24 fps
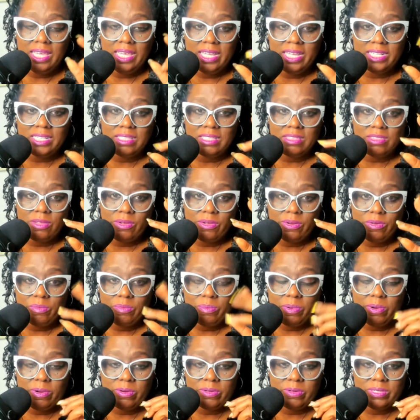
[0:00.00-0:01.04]
as
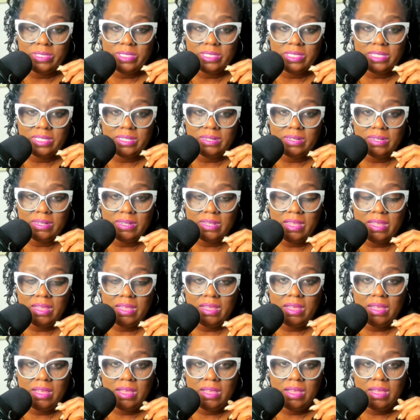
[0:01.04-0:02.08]
third person.
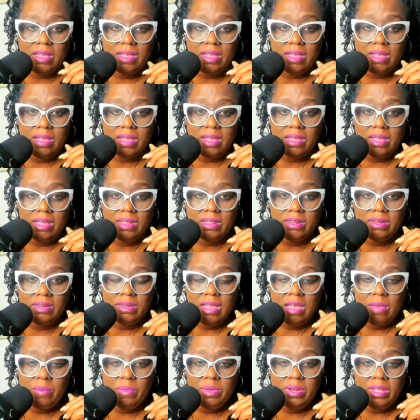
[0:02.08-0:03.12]

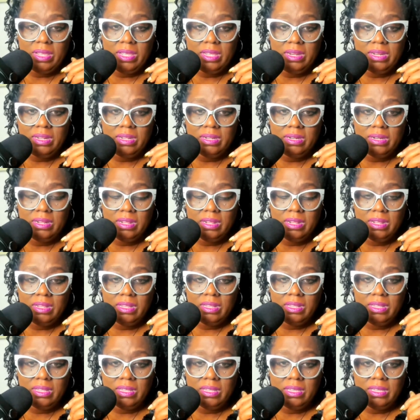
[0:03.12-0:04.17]
Nominated.
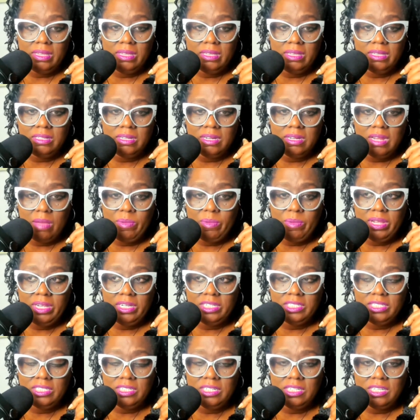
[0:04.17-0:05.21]
The
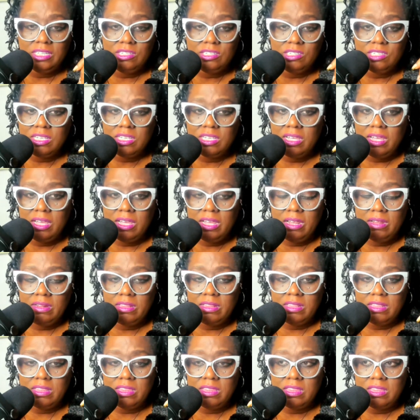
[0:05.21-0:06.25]
nomination is
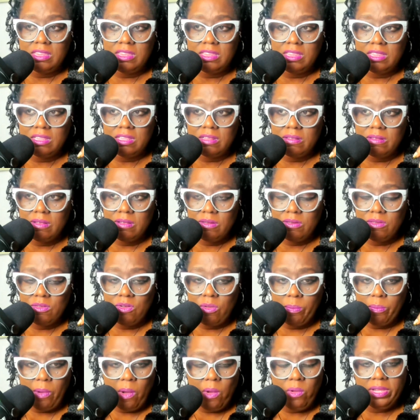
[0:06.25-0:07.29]

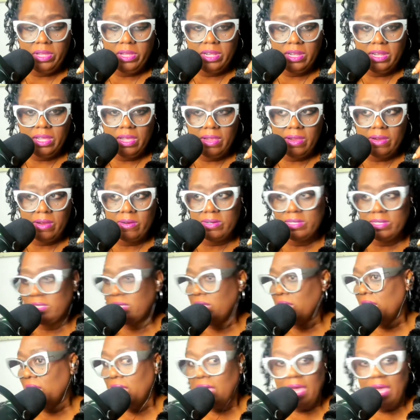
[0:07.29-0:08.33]
Napoleon Harris.
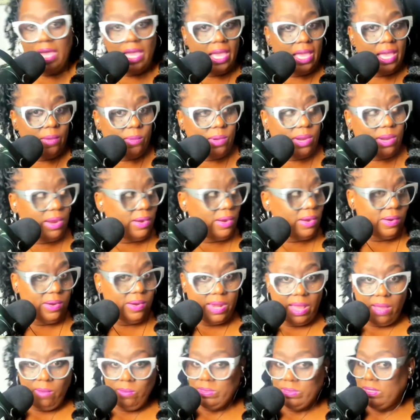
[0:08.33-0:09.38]
And when I heard
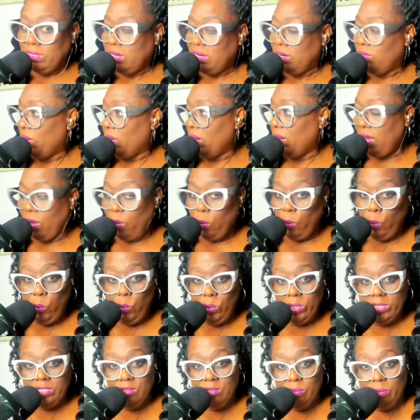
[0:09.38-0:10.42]
it, I was looking around like,
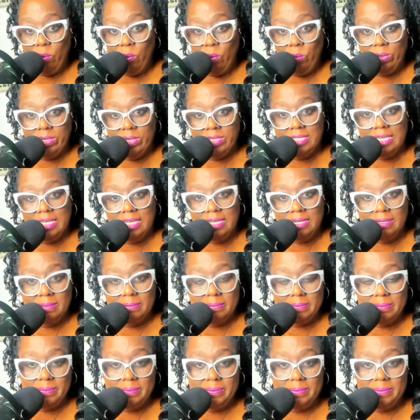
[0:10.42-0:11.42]
who is he?